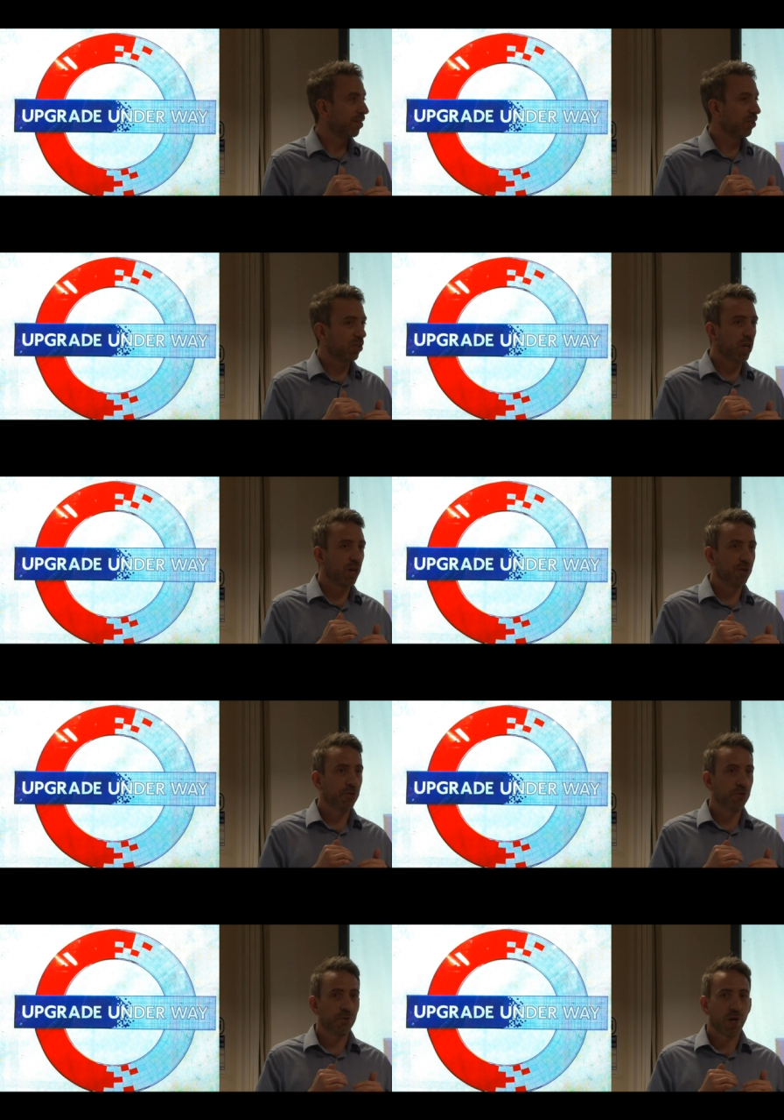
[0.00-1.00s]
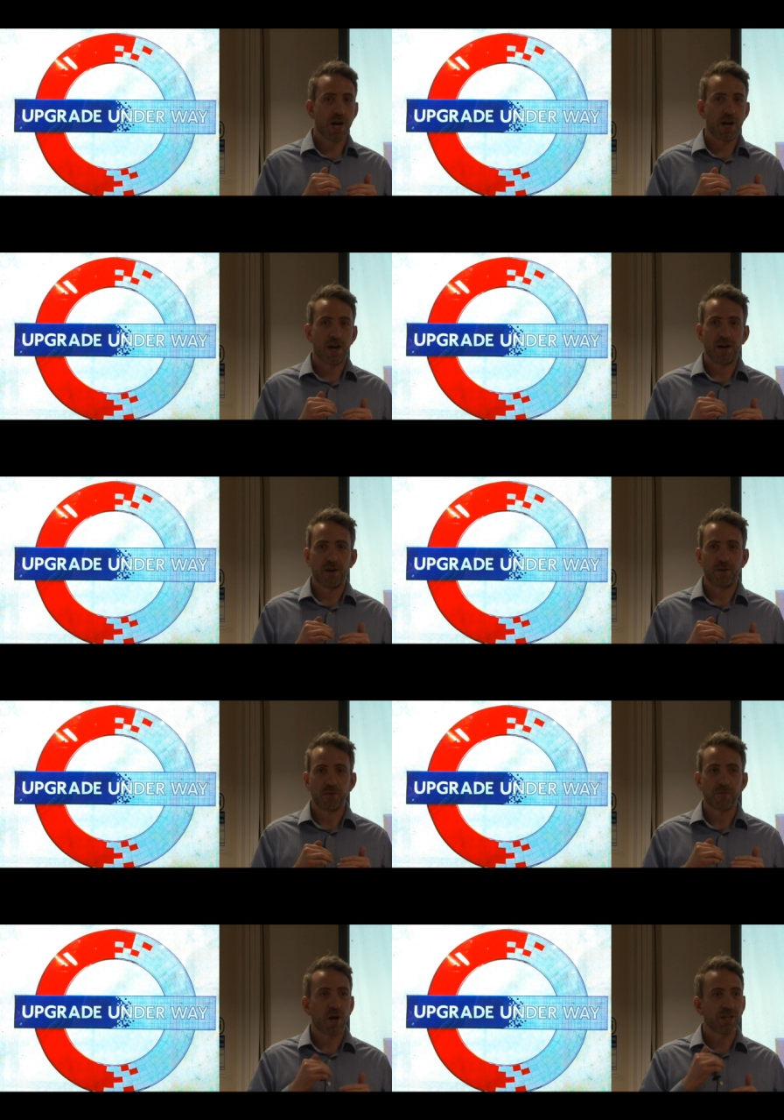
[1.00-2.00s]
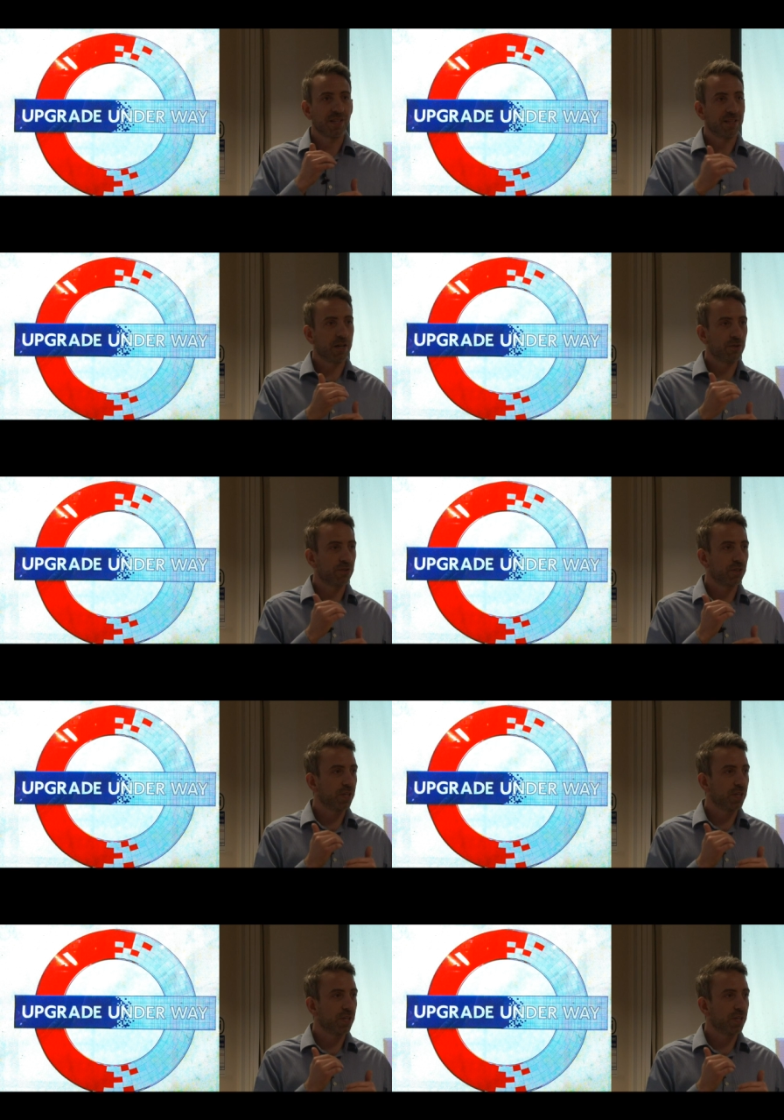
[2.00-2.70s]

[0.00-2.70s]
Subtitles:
So we might see those